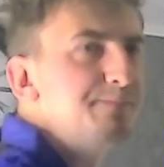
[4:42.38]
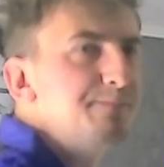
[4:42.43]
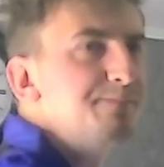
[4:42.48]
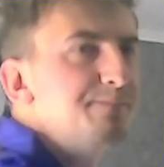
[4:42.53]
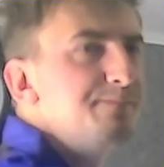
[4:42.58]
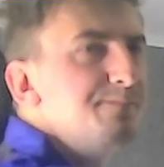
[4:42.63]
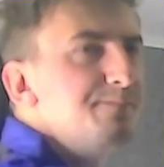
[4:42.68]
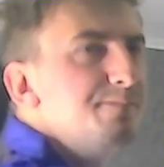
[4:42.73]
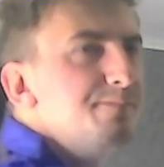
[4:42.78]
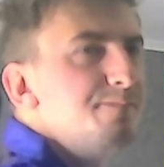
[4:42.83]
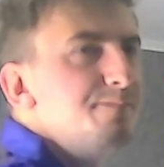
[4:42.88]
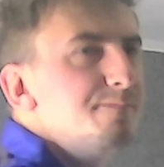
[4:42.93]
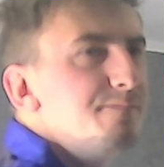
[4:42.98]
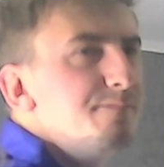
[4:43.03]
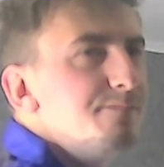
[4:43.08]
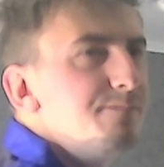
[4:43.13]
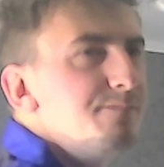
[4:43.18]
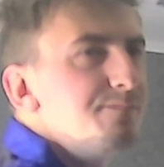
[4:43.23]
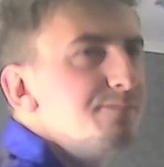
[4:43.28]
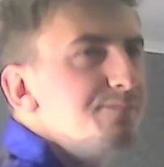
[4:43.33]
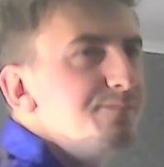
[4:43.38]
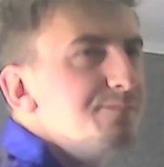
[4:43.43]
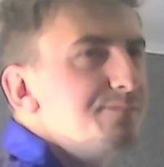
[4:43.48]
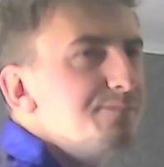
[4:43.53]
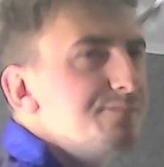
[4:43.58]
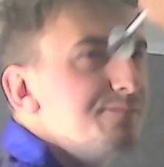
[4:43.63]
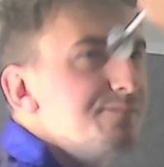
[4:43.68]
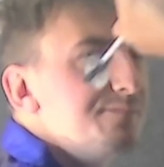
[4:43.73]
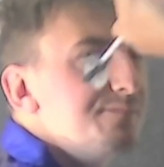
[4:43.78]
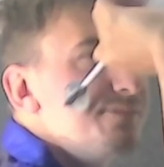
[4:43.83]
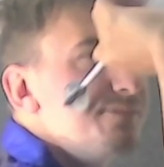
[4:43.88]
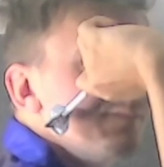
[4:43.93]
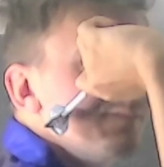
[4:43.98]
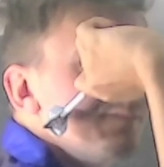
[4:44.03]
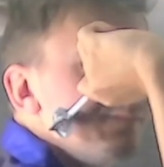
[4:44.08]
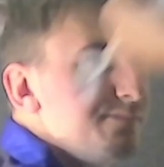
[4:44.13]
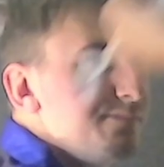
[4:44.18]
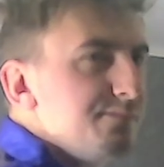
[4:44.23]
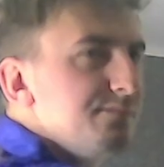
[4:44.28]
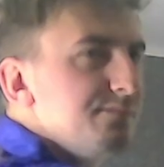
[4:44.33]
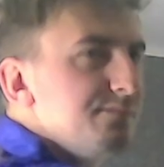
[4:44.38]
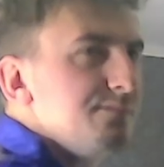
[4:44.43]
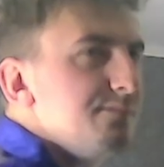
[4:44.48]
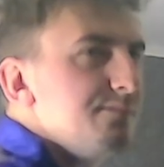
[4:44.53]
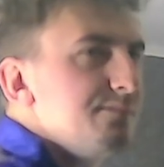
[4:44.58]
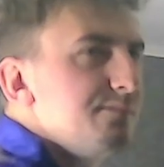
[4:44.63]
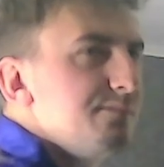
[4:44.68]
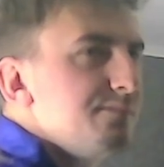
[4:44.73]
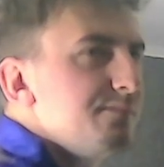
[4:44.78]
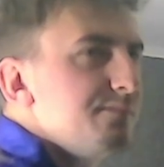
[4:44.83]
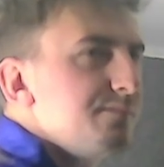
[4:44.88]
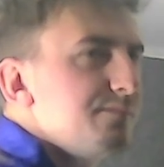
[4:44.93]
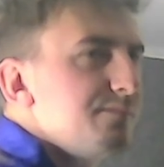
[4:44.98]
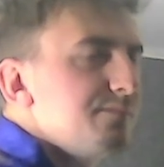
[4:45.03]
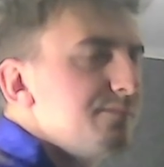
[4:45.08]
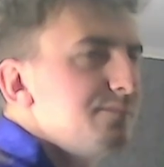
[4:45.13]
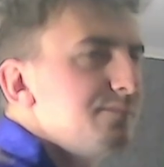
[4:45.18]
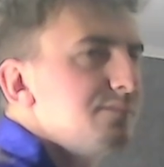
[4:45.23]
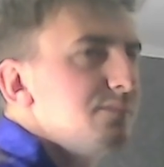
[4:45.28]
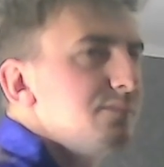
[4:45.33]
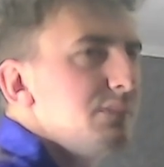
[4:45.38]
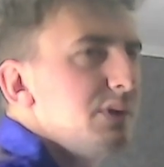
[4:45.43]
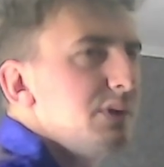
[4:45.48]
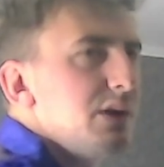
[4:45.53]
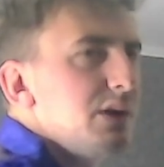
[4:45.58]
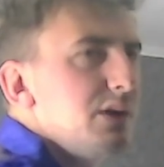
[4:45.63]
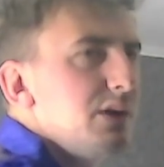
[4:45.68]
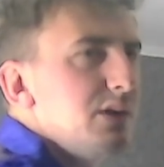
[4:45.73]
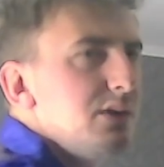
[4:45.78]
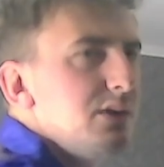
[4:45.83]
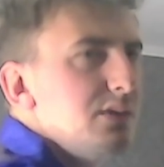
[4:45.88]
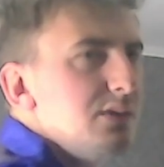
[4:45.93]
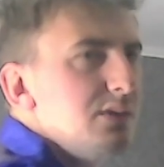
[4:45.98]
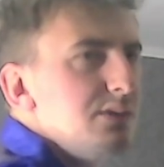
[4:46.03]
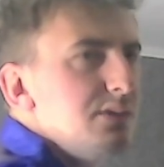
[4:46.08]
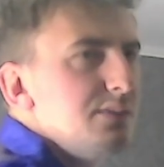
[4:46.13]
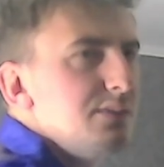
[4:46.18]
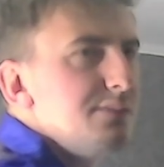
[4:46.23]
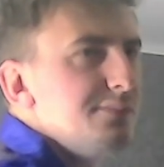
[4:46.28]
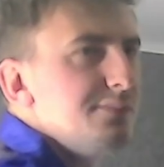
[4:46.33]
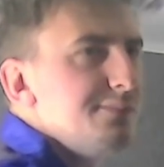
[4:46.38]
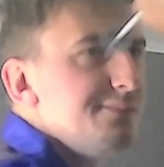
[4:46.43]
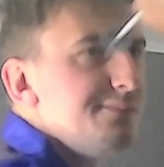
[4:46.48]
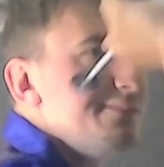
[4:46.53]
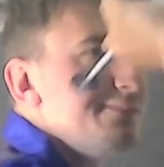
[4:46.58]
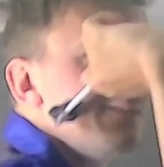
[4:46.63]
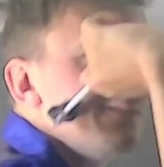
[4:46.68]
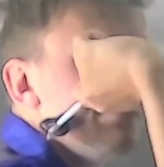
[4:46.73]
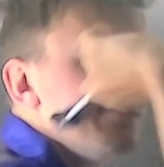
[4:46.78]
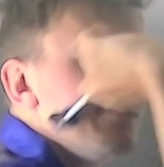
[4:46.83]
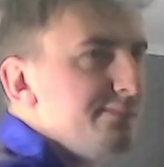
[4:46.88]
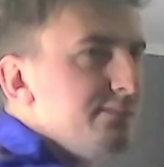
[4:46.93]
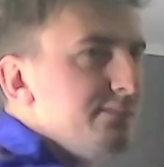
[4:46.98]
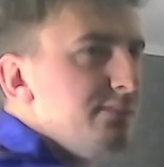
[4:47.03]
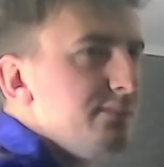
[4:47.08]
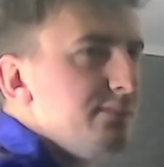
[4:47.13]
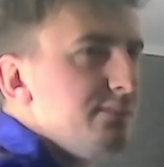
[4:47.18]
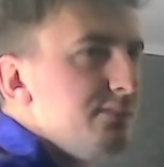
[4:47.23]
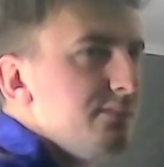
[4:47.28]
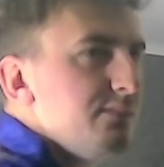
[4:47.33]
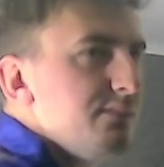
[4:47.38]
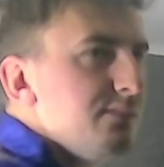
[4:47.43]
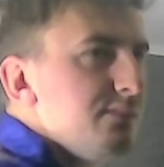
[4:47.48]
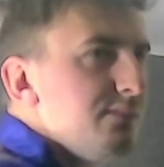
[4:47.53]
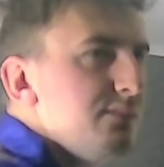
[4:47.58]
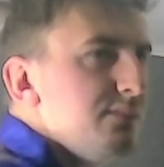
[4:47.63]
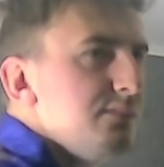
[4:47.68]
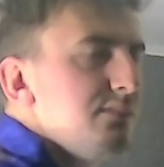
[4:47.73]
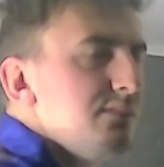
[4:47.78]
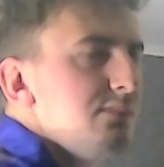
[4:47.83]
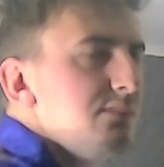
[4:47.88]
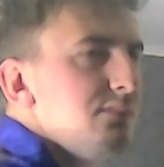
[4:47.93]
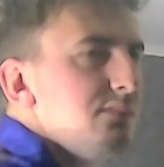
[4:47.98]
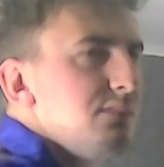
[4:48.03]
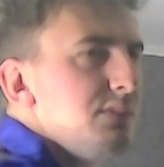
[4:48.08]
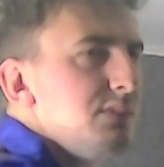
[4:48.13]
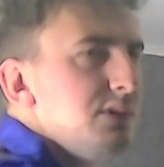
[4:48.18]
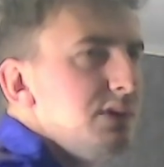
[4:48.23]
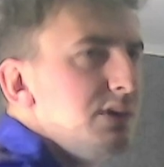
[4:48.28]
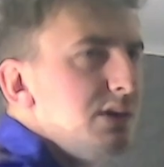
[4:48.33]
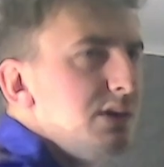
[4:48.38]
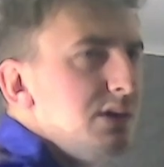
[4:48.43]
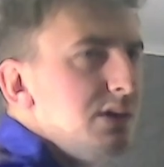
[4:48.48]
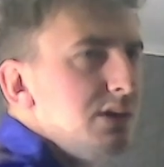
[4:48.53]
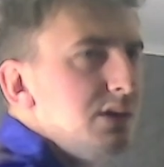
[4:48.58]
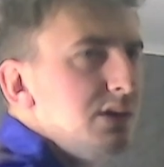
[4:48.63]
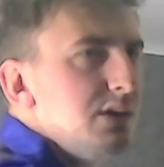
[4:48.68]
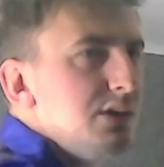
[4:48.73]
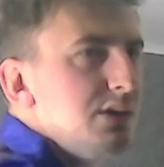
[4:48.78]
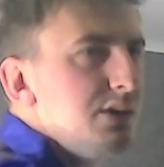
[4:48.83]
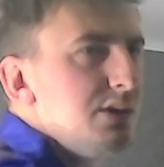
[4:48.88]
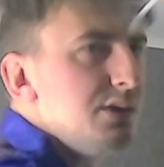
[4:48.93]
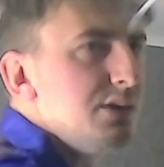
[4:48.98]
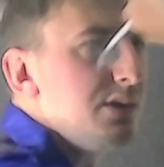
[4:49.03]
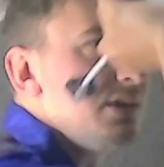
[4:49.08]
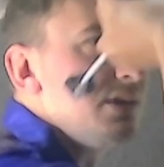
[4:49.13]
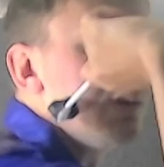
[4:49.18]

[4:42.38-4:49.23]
Nobody speaks.